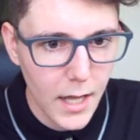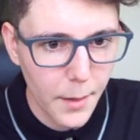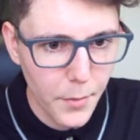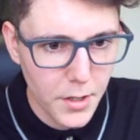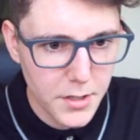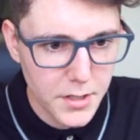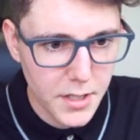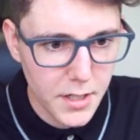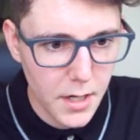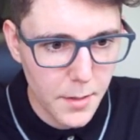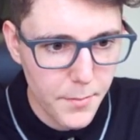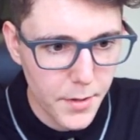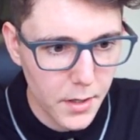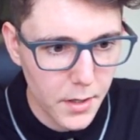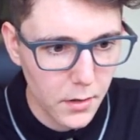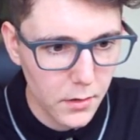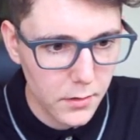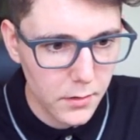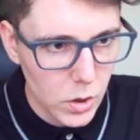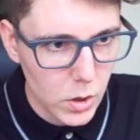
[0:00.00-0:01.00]
How much can I
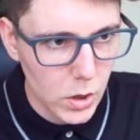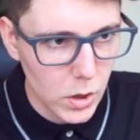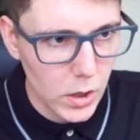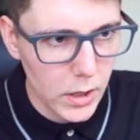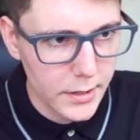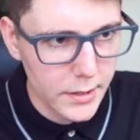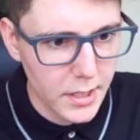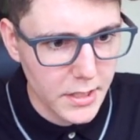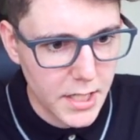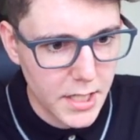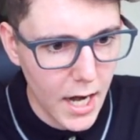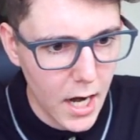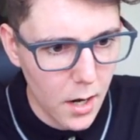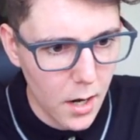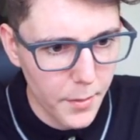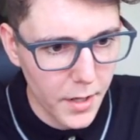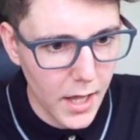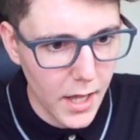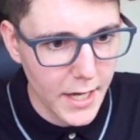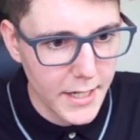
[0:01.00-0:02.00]
build? Oh, it's a
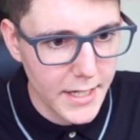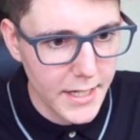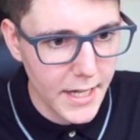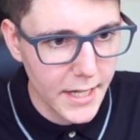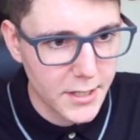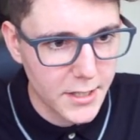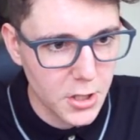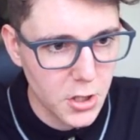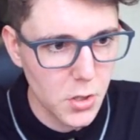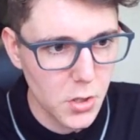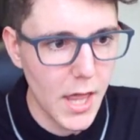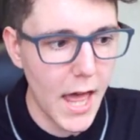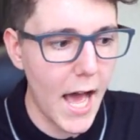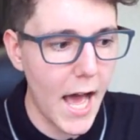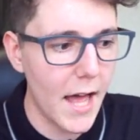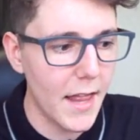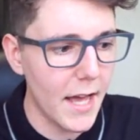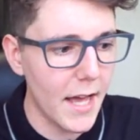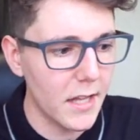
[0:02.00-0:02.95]
terrible idea to do that.